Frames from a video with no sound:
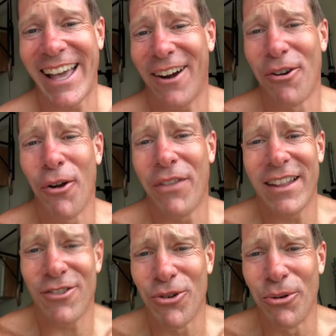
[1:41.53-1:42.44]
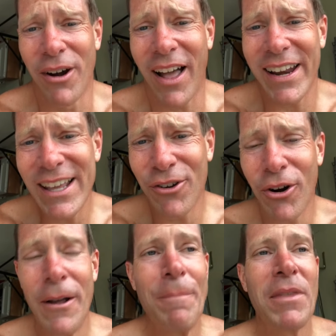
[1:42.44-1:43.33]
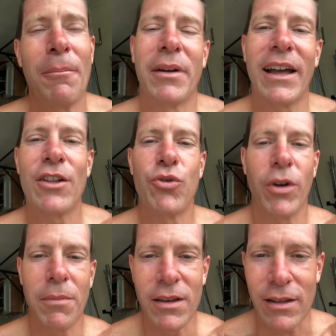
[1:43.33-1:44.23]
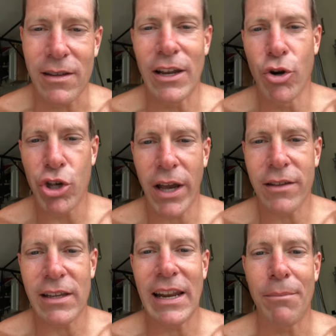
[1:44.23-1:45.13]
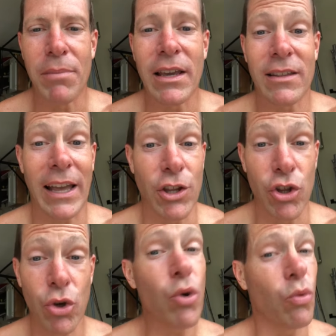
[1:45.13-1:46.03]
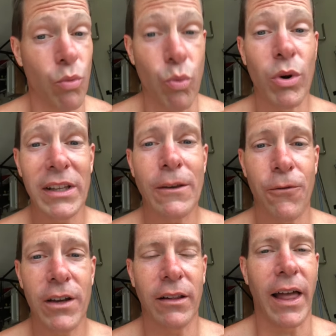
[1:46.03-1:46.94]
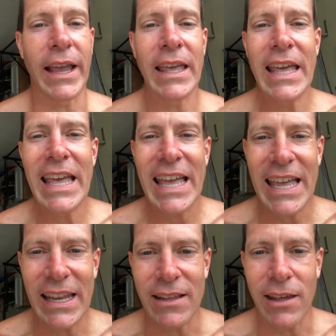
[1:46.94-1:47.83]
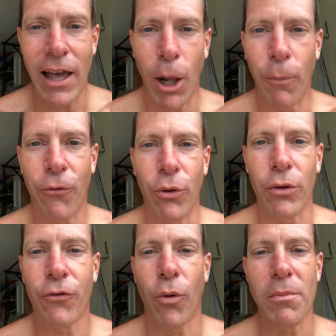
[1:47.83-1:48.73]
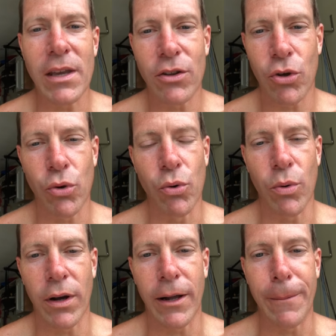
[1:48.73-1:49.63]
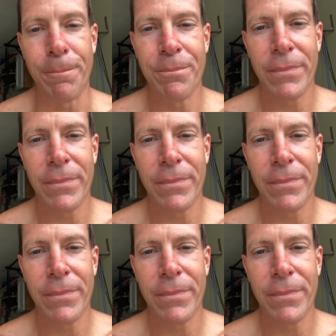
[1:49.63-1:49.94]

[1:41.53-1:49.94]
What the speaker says: I don't know if that's true or not either, but I enjoy it because it's energizing and because I do really feel like it is helpful for me to